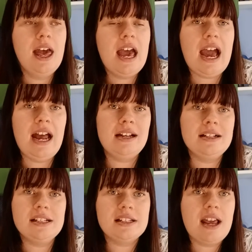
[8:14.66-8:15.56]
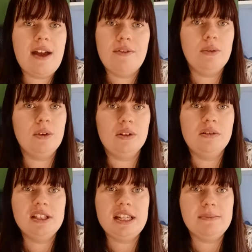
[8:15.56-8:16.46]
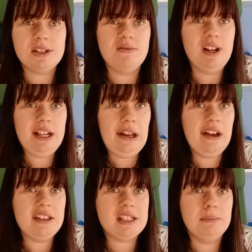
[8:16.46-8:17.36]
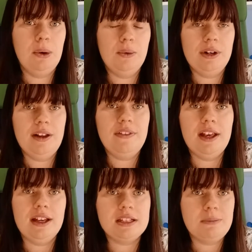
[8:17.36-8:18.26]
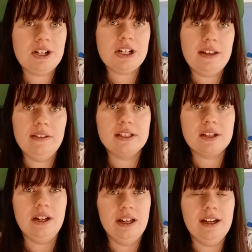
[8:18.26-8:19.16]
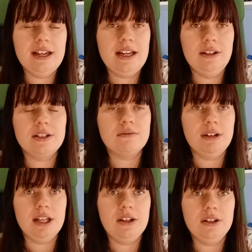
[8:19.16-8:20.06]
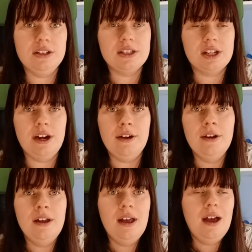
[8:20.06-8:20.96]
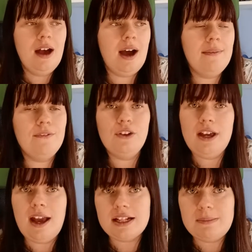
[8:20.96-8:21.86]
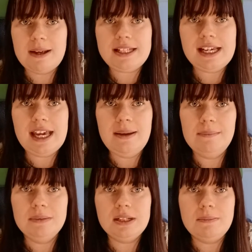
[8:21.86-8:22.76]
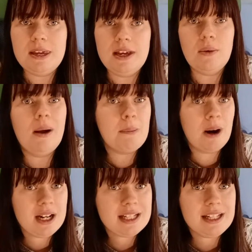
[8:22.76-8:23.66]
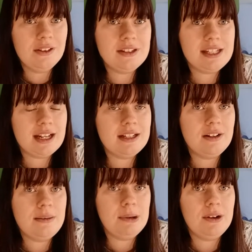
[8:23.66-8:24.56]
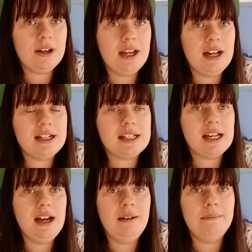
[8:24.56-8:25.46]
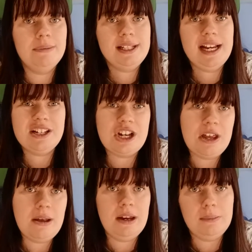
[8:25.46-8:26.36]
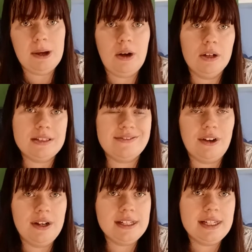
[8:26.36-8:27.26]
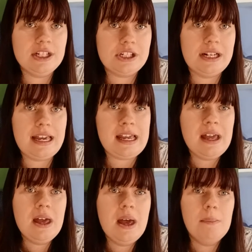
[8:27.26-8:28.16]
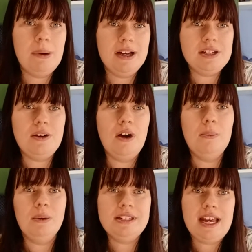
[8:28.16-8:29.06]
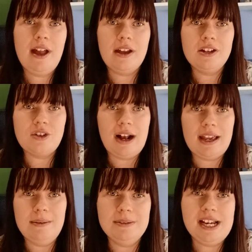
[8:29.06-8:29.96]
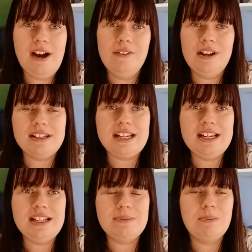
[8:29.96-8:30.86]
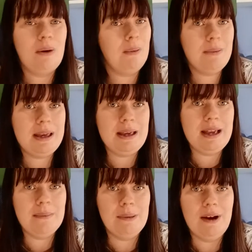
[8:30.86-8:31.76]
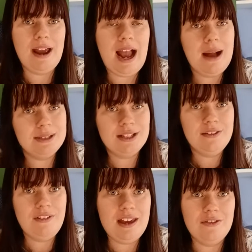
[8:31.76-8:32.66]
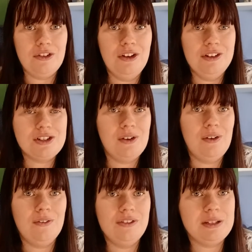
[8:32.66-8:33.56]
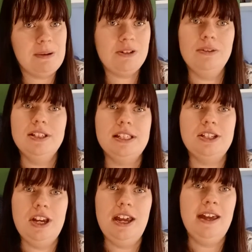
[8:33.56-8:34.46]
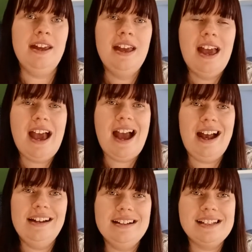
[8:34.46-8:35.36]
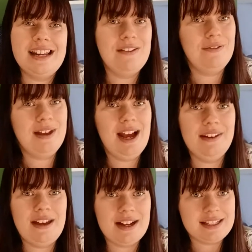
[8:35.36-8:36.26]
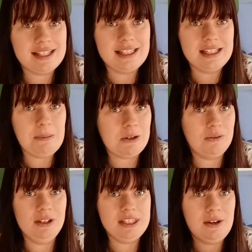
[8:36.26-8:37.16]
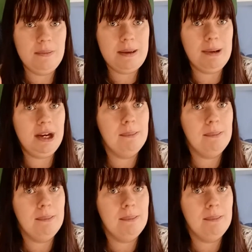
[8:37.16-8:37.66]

and everyone seems to really like this mould, and I think especially in this colour he looks really good. So I'm fully expecting him to be quite pricey on the secondary market, potentially a little bit hard to find initially, but I do hope one day I can track him down, as he is probably my absolute favourite of the special runs this year, and if we had access to the special runs he will be my number